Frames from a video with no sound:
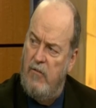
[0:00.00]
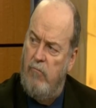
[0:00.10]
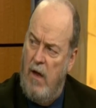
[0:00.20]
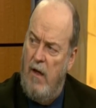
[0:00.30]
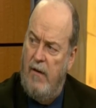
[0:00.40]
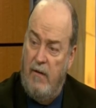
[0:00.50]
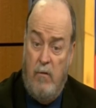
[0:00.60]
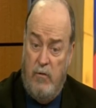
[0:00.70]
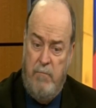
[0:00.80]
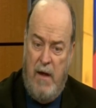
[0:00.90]
is run. And of
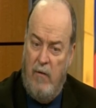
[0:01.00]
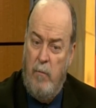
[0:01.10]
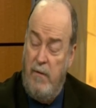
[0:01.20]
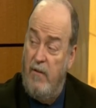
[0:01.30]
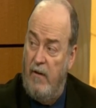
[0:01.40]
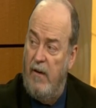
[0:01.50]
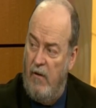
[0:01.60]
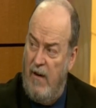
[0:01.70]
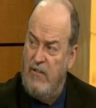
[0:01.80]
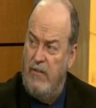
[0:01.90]
course, Mike will be very
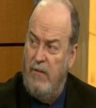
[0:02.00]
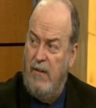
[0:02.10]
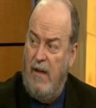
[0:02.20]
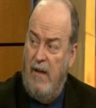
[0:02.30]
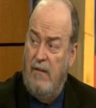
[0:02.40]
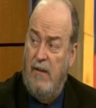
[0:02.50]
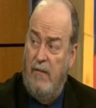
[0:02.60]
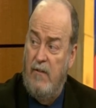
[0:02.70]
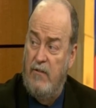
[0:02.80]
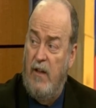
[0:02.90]
aggressive at that,
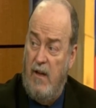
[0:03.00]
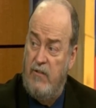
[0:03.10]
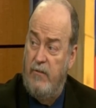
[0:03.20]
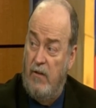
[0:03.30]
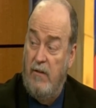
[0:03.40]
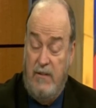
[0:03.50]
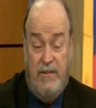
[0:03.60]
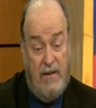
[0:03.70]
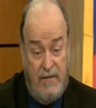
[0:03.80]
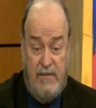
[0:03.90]
and there's lots of early
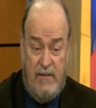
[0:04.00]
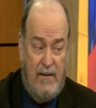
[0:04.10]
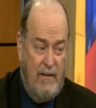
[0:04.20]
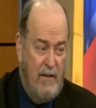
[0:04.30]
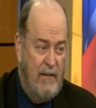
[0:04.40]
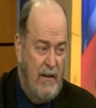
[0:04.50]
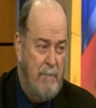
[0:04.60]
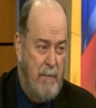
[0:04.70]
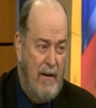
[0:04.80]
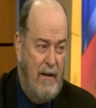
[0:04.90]
signs that I think
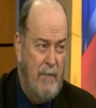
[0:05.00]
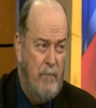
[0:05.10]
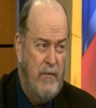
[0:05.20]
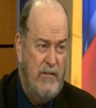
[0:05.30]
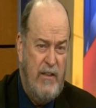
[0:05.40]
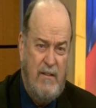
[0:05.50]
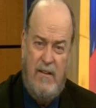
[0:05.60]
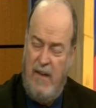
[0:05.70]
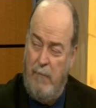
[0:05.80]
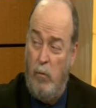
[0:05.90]
that may set the
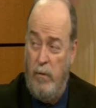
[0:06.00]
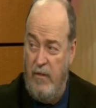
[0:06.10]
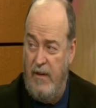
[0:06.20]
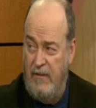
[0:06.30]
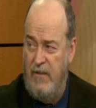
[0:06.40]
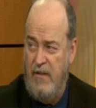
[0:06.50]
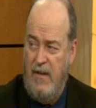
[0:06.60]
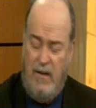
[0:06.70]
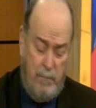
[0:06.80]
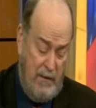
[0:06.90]
table with things that
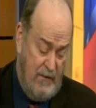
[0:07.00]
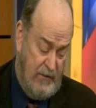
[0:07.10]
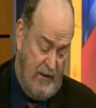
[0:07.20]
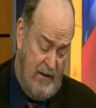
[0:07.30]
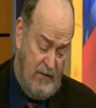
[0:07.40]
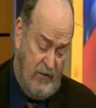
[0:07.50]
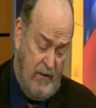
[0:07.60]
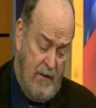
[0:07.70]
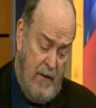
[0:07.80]
need to be discussed.